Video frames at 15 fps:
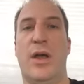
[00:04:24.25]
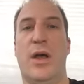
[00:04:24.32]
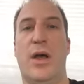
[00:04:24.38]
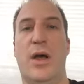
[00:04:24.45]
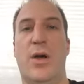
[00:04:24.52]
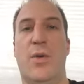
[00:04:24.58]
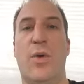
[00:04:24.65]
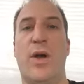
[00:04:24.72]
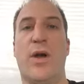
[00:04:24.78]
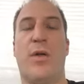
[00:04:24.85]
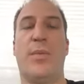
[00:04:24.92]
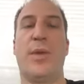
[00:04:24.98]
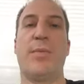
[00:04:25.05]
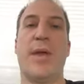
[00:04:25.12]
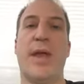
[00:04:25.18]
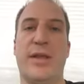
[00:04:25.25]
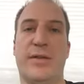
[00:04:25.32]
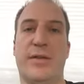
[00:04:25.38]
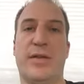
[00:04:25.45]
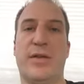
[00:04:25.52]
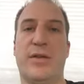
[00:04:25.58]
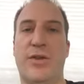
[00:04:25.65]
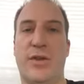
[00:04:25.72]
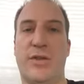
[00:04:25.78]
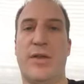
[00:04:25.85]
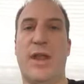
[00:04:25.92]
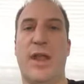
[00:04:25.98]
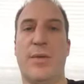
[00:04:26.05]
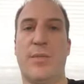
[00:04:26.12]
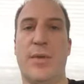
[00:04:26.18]
uh, where I'll be based just
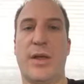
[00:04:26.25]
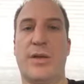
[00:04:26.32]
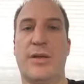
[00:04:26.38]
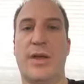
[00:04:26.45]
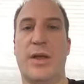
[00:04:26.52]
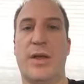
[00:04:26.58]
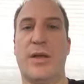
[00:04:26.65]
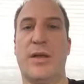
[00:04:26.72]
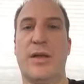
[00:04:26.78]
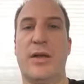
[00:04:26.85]
yet, but uh,